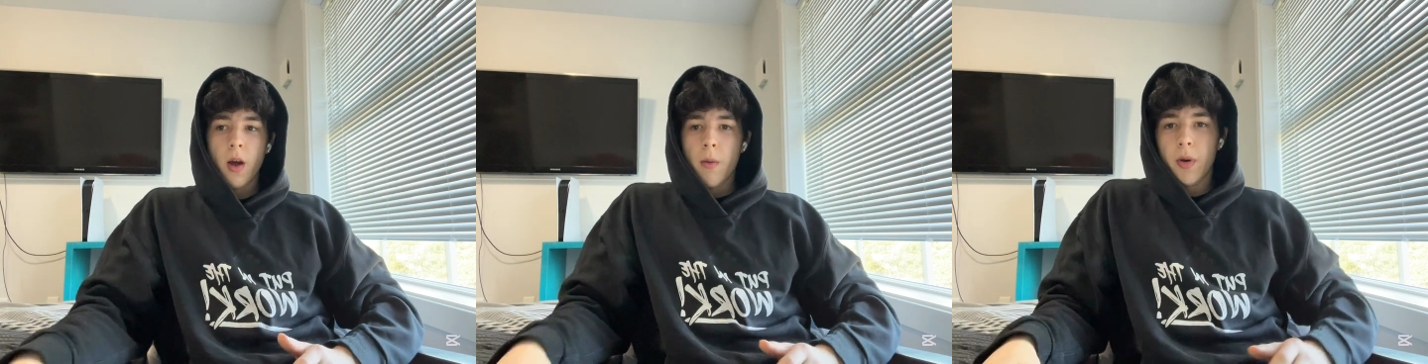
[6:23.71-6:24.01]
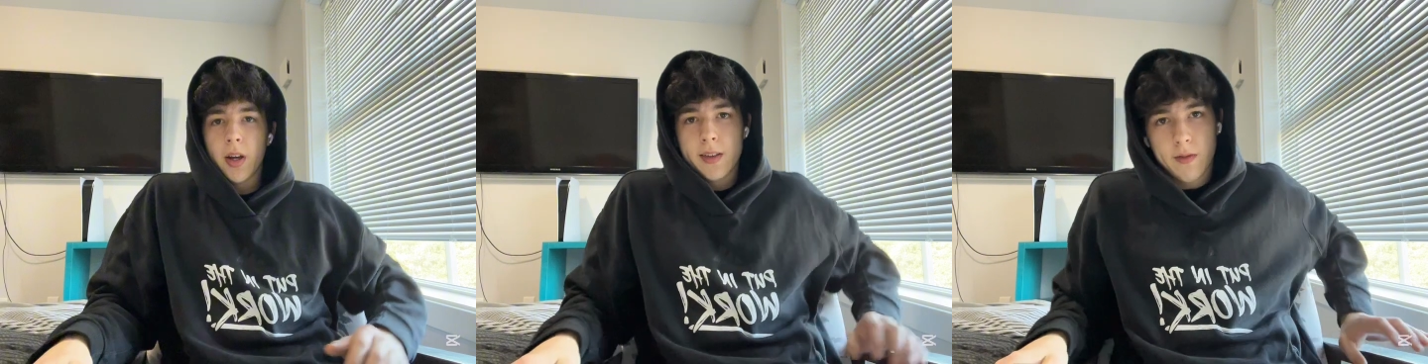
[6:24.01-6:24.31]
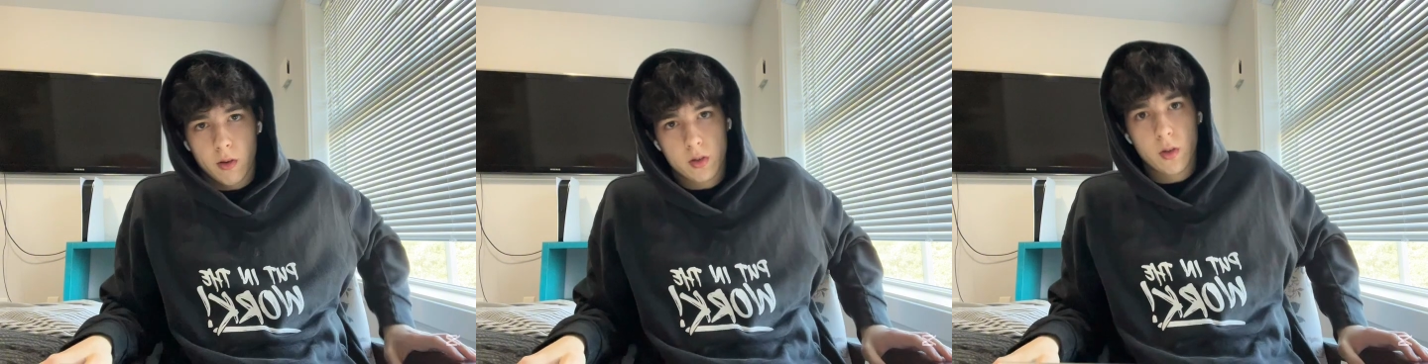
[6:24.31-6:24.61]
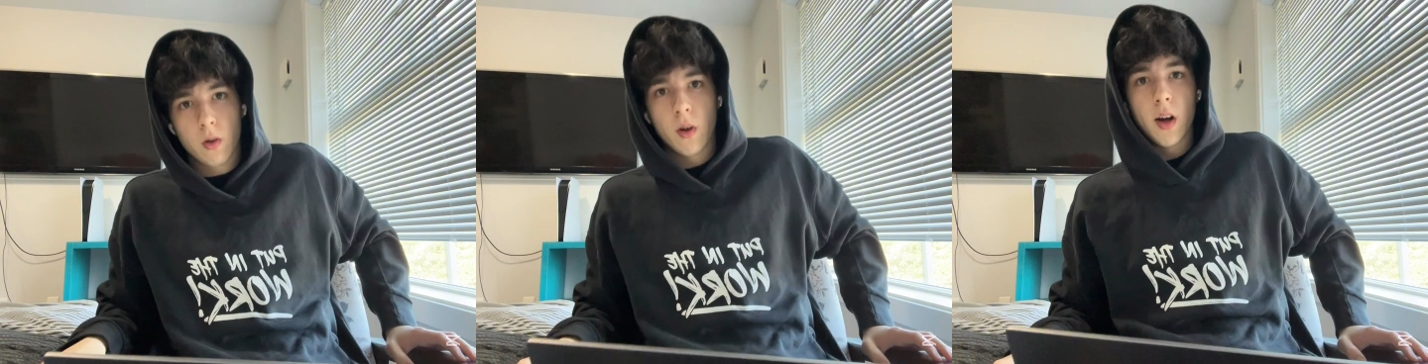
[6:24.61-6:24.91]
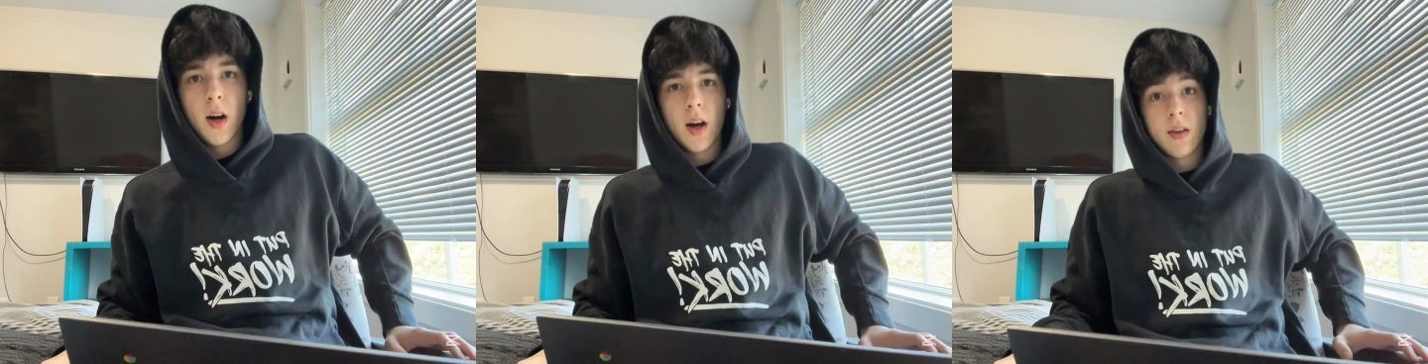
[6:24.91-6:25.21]
But you guys have also
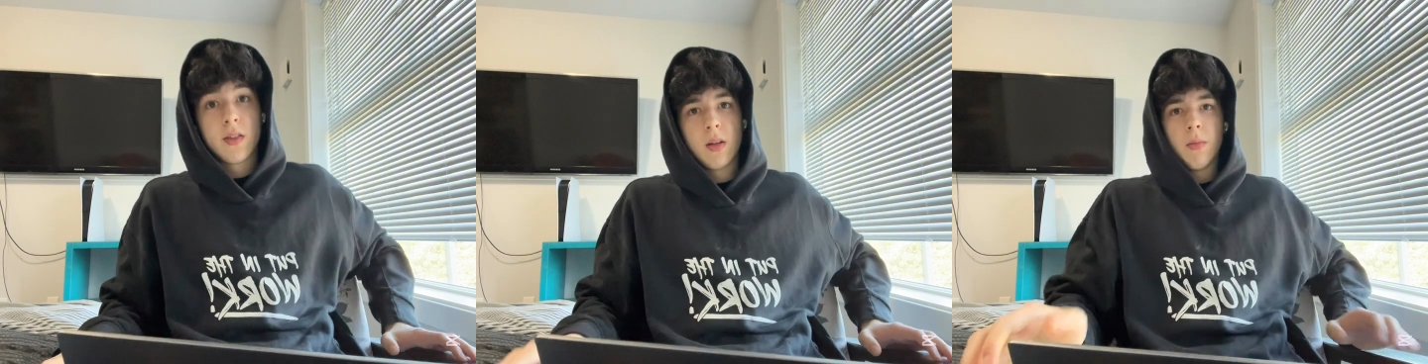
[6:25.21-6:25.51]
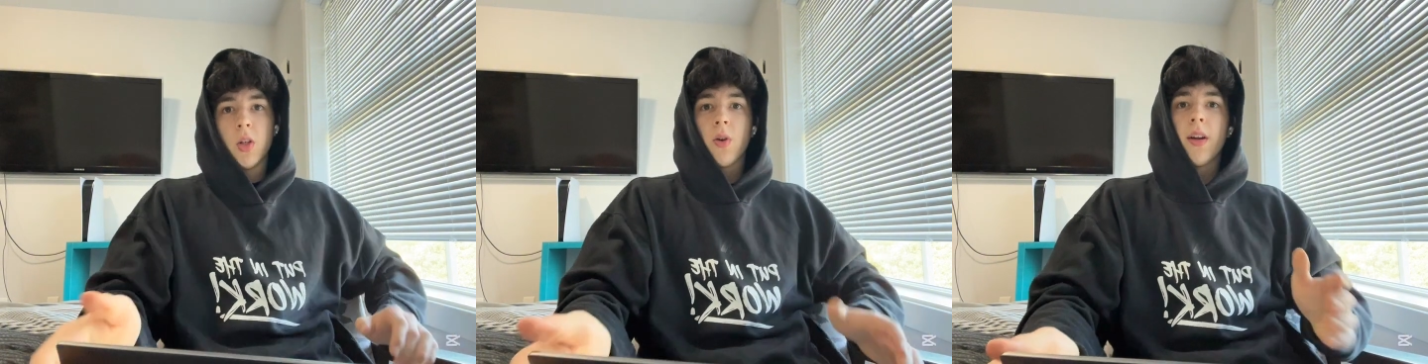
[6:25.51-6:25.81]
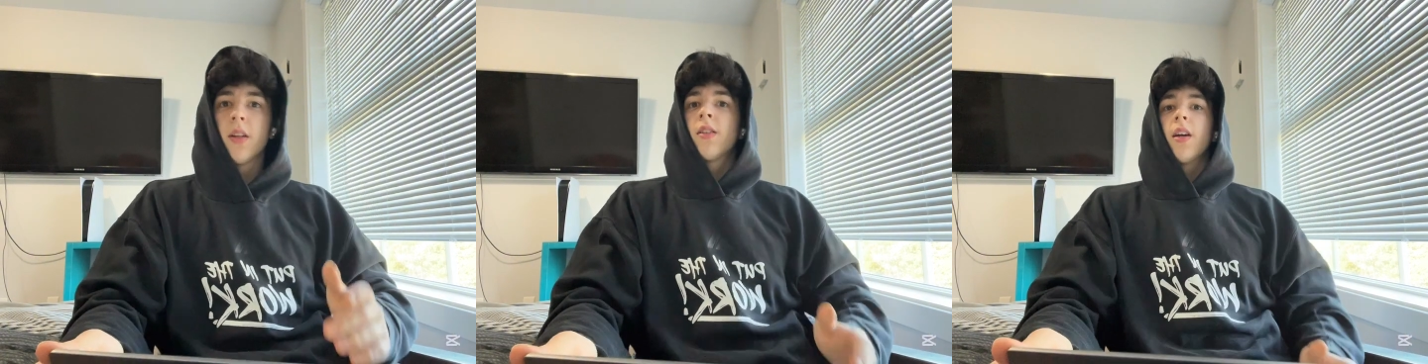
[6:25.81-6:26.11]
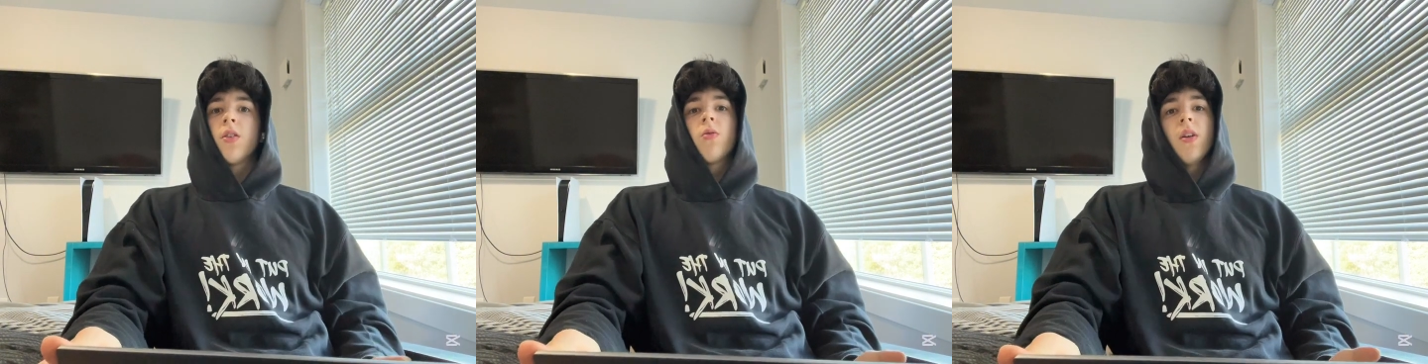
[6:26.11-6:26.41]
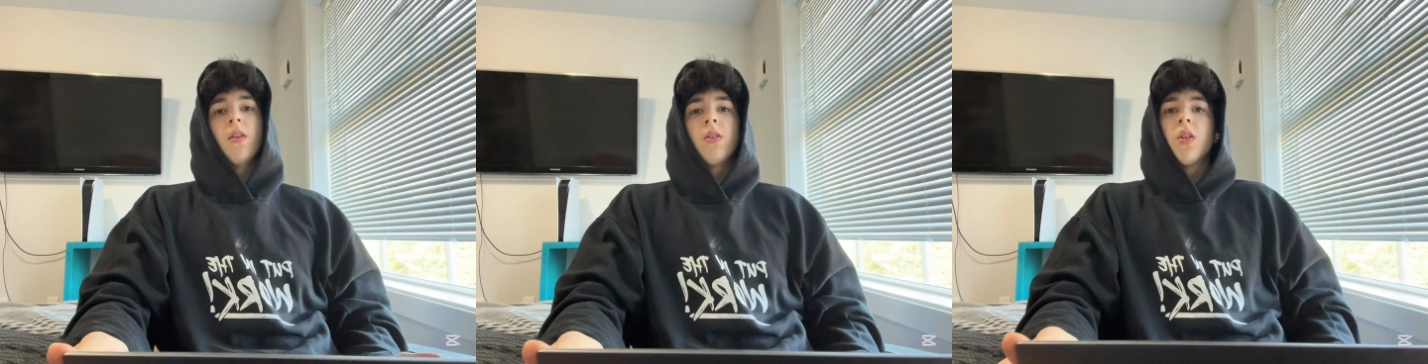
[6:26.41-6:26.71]
seen me train
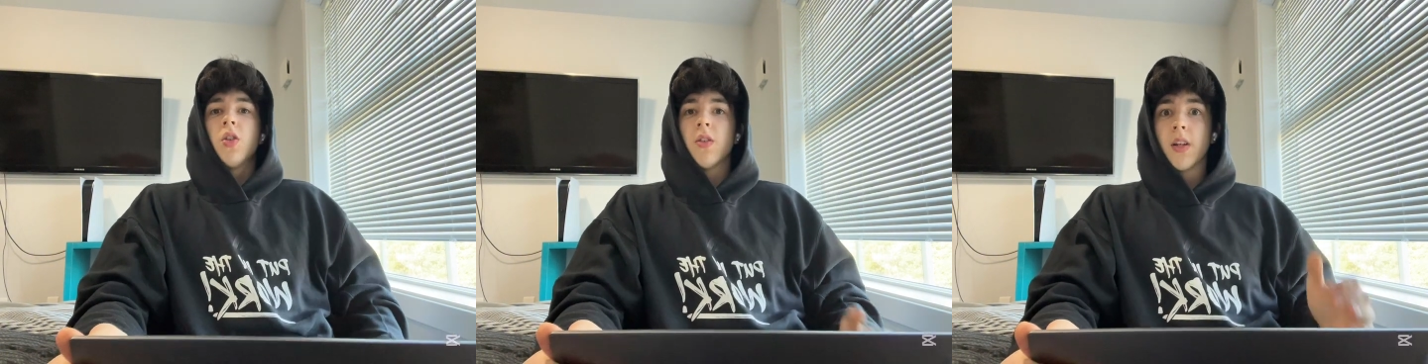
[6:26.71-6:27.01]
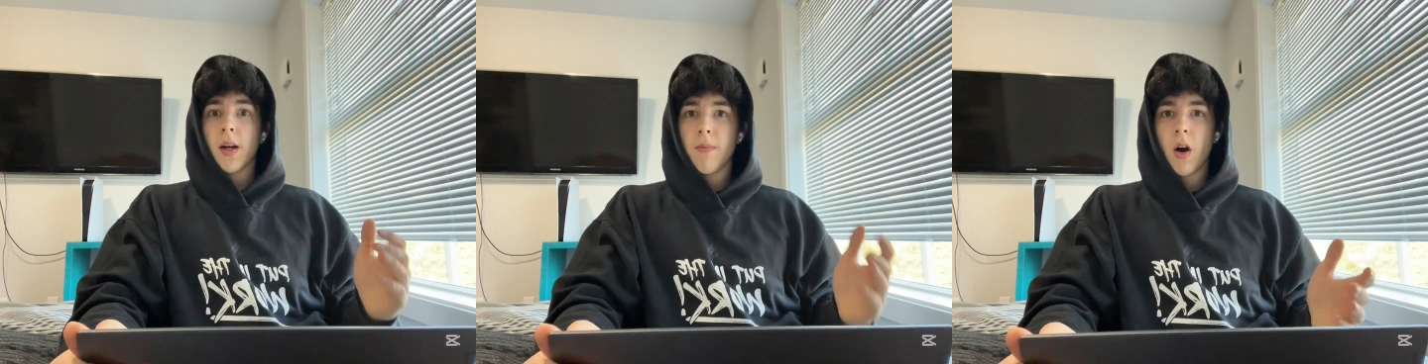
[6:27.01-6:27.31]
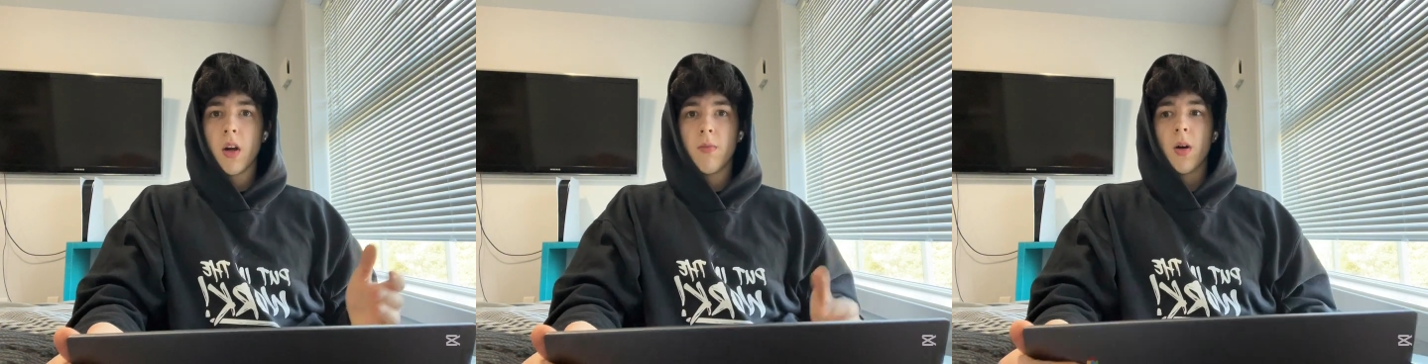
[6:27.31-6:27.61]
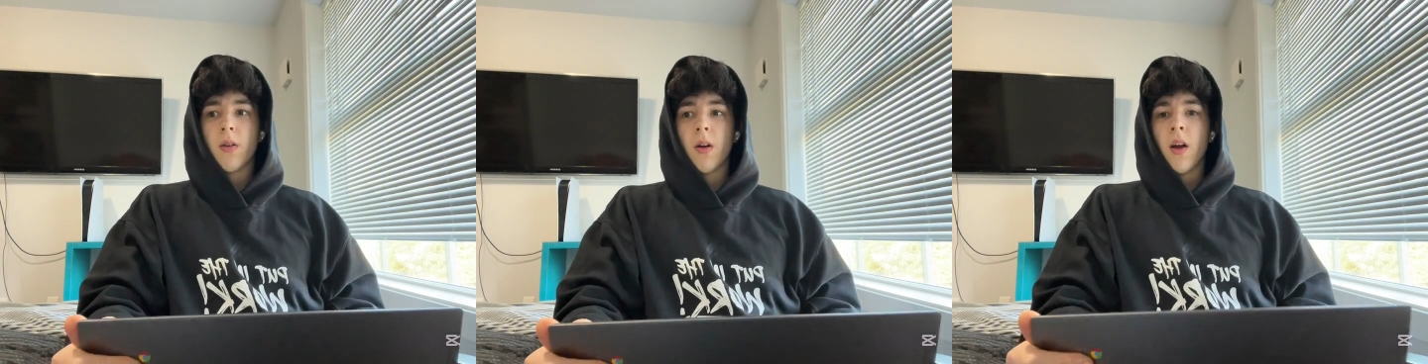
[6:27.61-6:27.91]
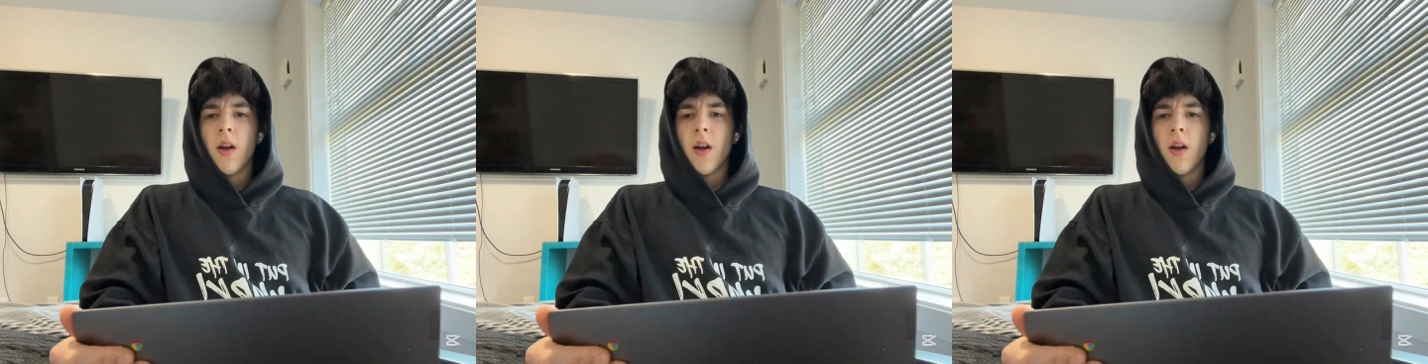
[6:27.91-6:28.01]
accessories just like a bodybuilder.